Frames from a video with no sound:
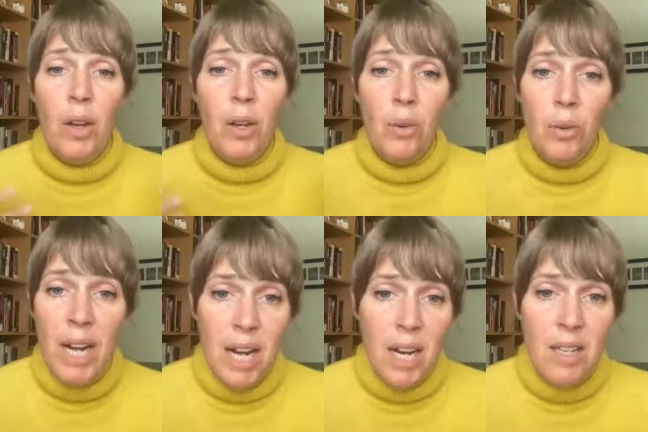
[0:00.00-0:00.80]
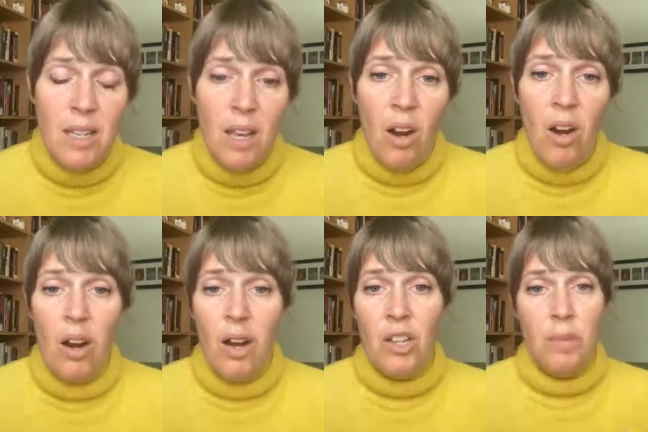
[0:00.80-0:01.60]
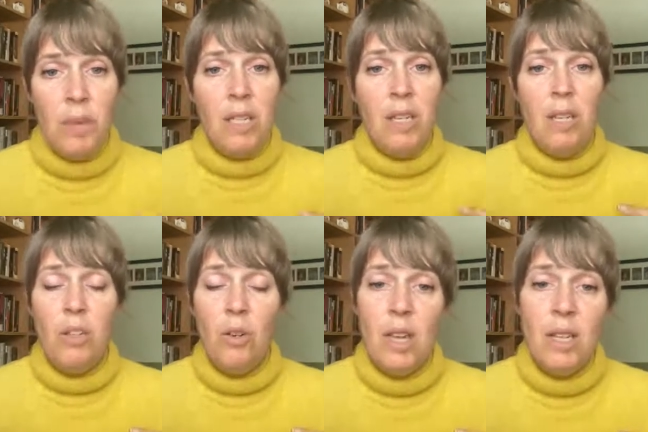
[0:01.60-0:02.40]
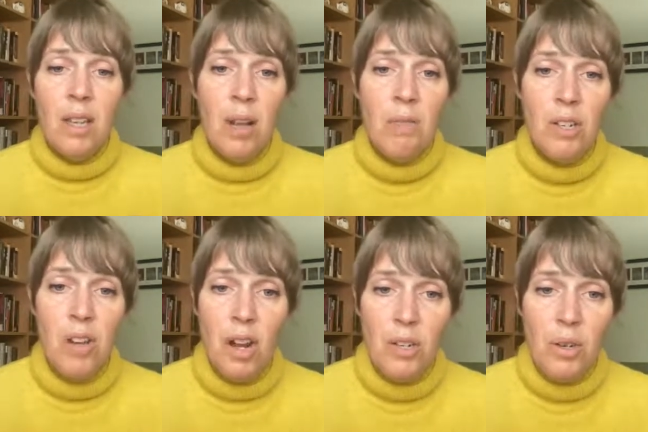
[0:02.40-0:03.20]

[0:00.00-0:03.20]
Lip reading: grades. Our LGBT students come to talk